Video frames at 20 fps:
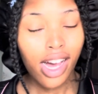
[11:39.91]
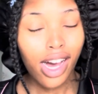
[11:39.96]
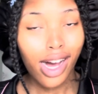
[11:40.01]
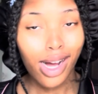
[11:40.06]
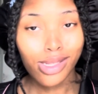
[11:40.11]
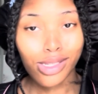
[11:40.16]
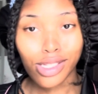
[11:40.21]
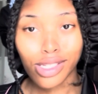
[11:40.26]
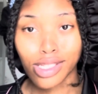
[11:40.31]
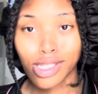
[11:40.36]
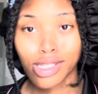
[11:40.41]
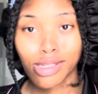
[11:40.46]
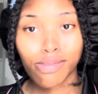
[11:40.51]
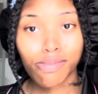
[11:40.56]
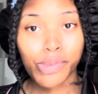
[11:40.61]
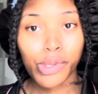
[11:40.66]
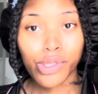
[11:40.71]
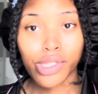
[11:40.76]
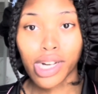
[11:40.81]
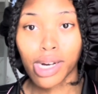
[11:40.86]
I just
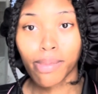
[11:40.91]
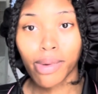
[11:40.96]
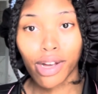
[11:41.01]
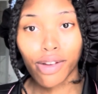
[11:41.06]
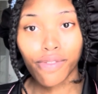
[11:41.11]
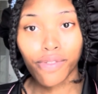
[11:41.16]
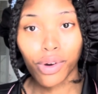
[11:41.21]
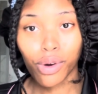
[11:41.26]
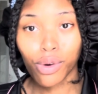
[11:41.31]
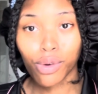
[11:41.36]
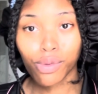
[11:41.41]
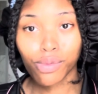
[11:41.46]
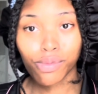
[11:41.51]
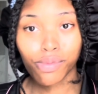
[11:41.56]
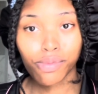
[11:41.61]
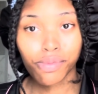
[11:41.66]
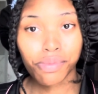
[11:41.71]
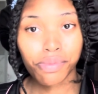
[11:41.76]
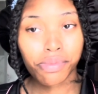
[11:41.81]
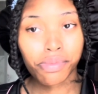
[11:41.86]
pulled out my
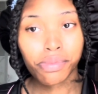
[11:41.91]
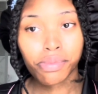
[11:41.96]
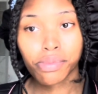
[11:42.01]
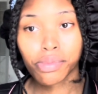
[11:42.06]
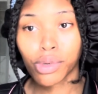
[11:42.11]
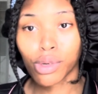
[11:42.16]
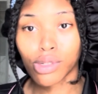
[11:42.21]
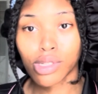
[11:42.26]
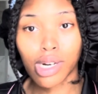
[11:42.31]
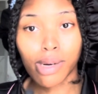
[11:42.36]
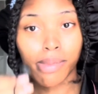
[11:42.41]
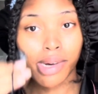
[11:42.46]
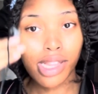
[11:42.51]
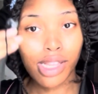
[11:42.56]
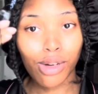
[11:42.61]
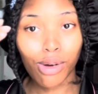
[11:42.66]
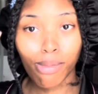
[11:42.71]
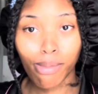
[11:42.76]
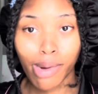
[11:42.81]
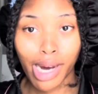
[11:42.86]
phone, pulled out my
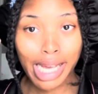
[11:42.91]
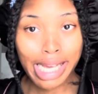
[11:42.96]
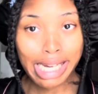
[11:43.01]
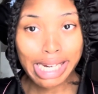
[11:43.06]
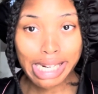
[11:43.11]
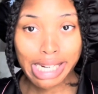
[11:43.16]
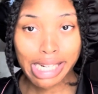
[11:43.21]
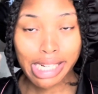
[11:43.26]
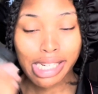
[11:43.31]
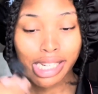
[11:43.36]
little mic.